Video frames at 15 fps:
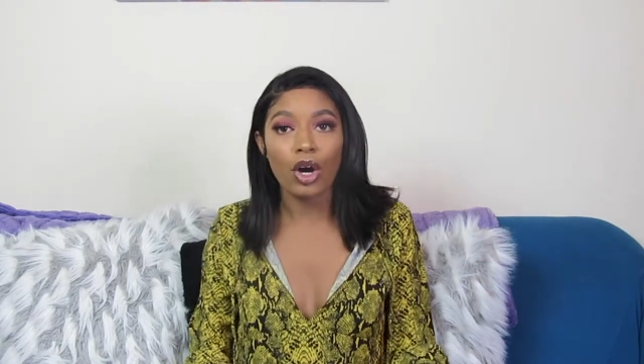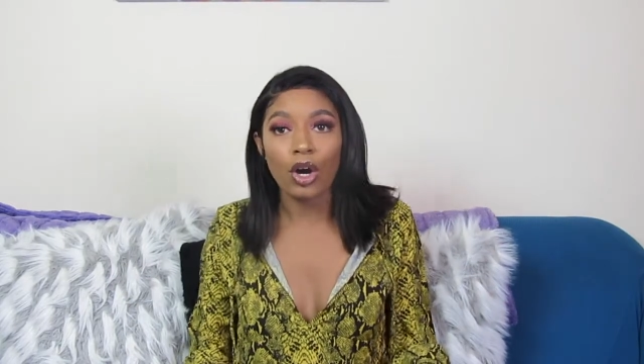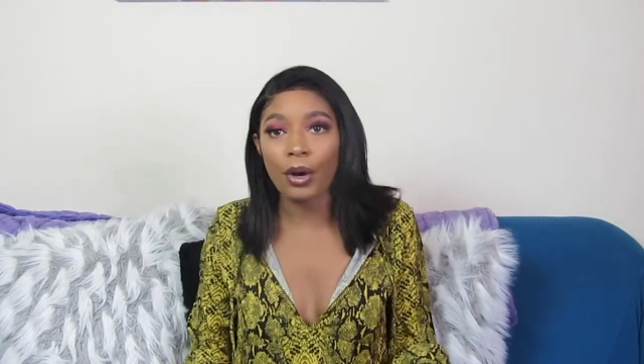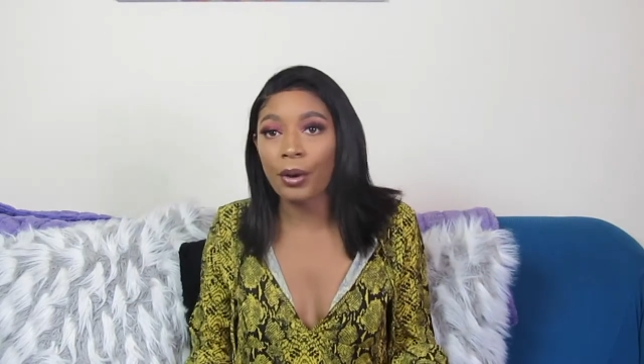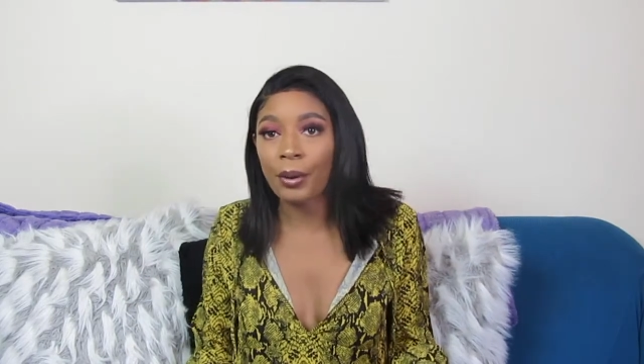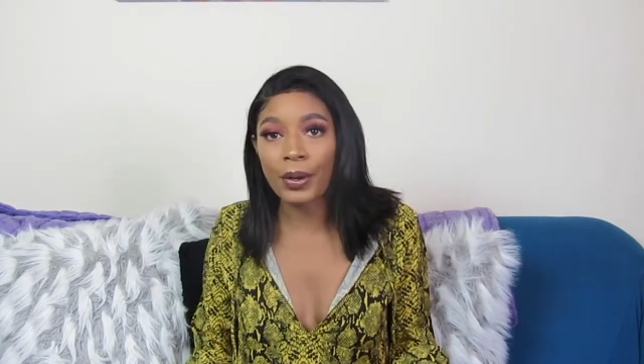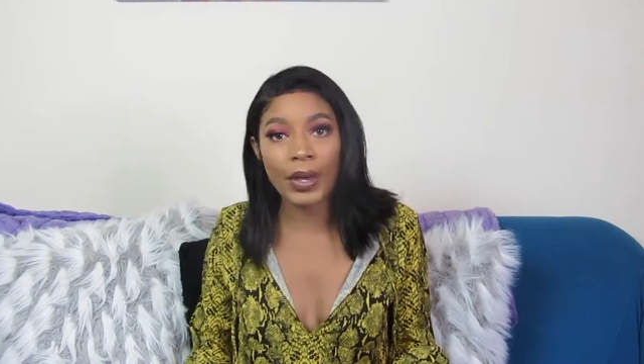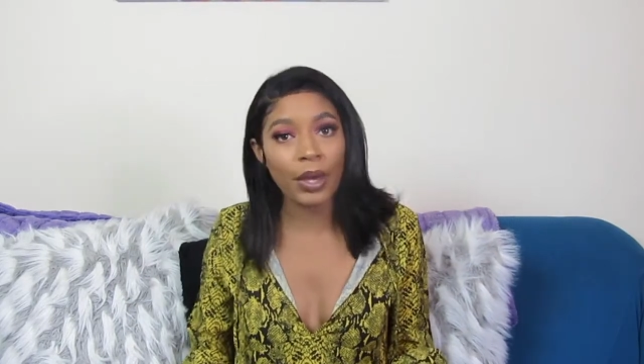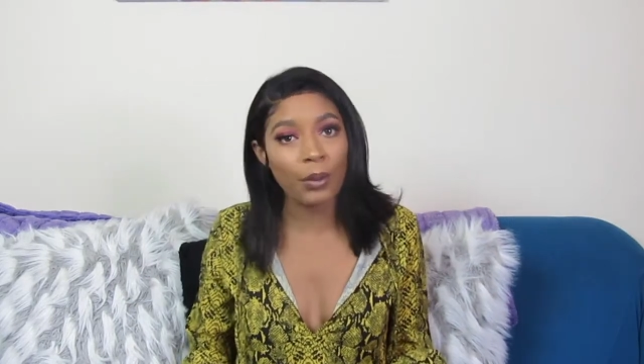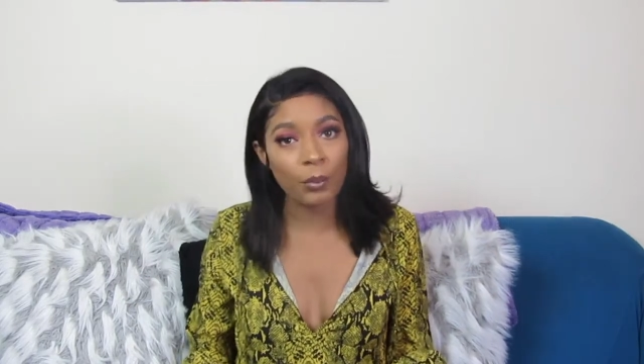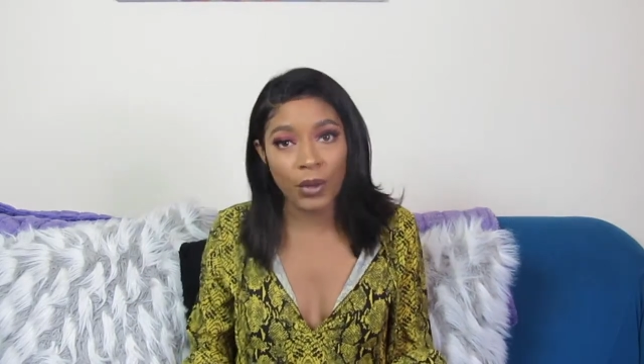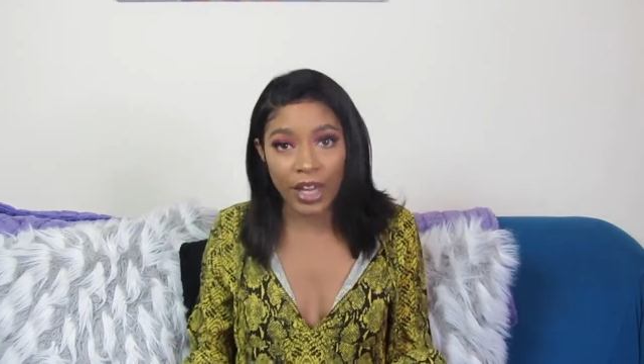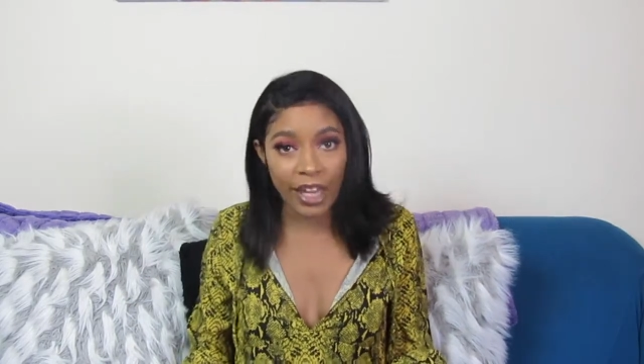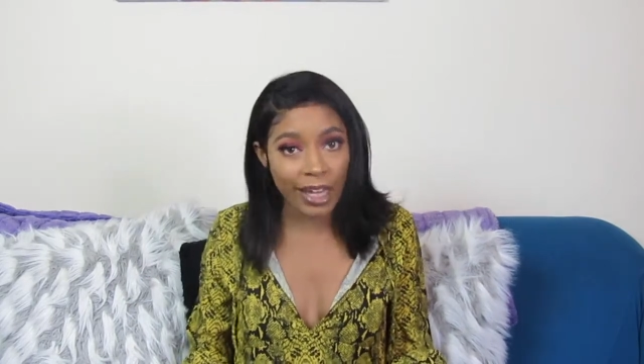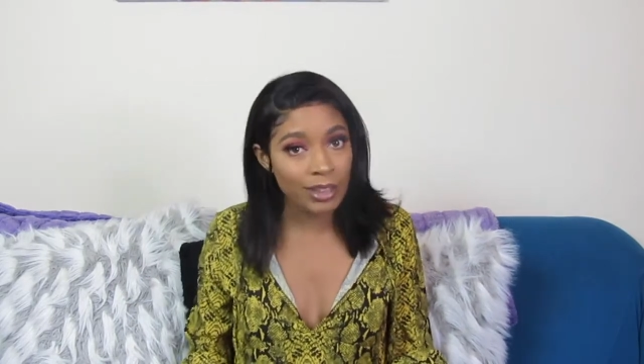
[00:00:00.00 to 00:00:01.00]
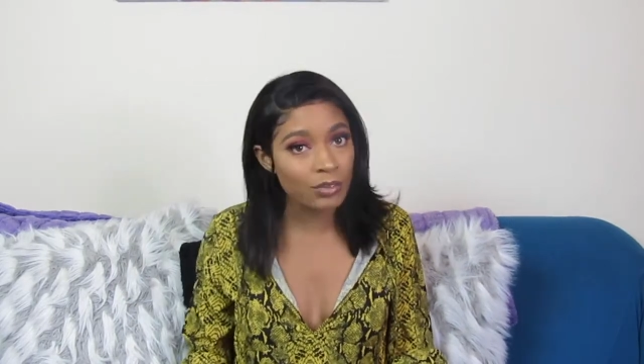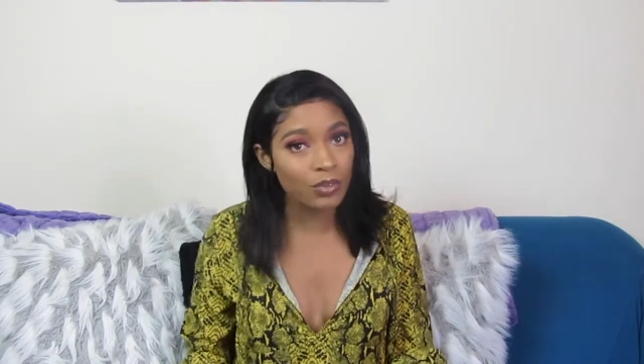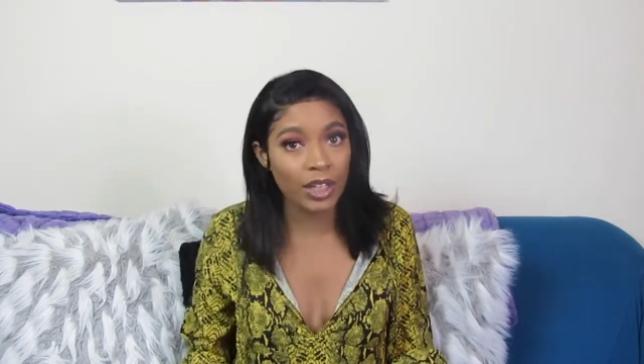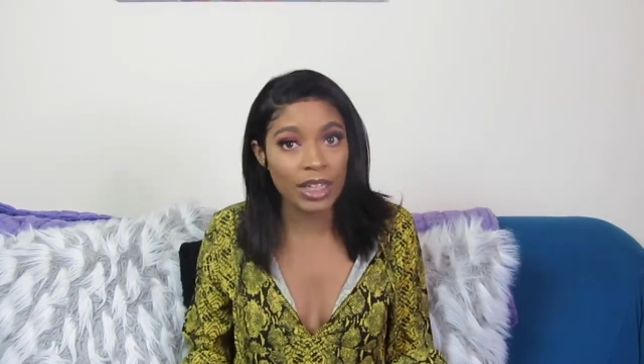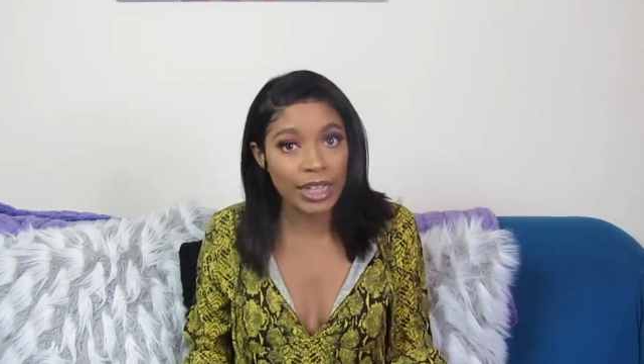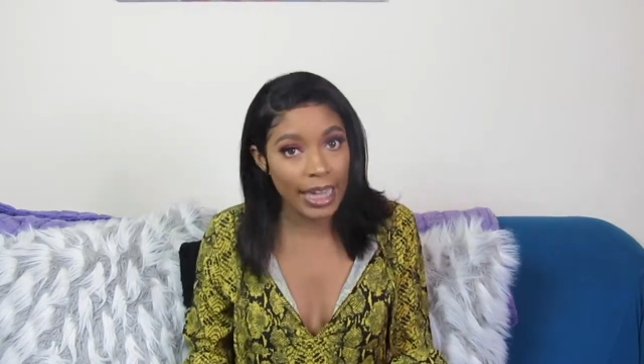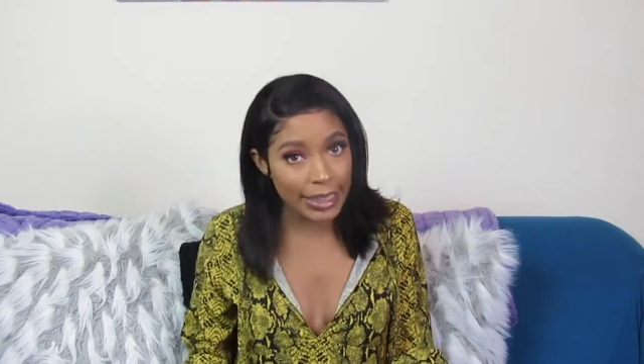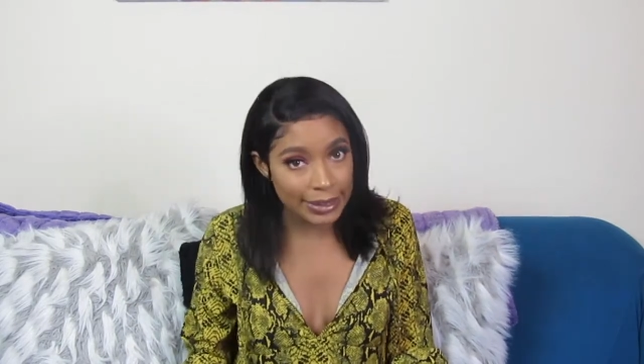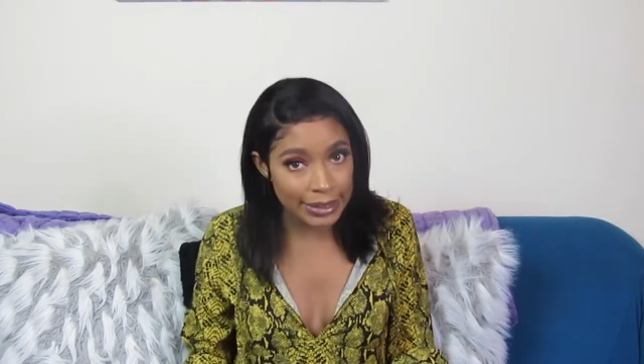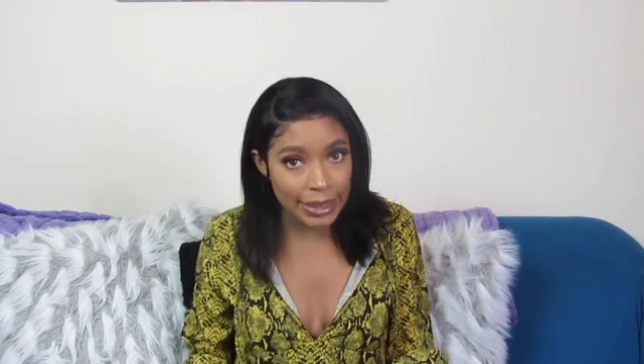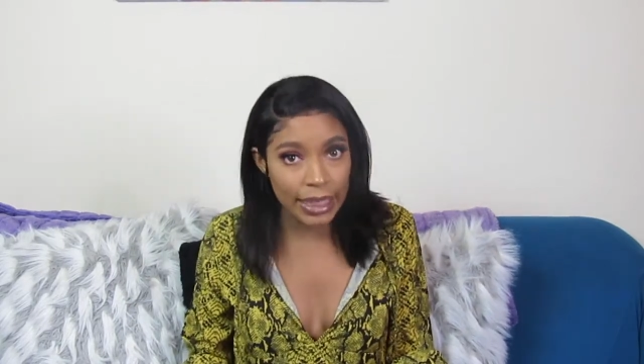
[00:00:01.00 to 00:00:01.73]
who getting wigs for less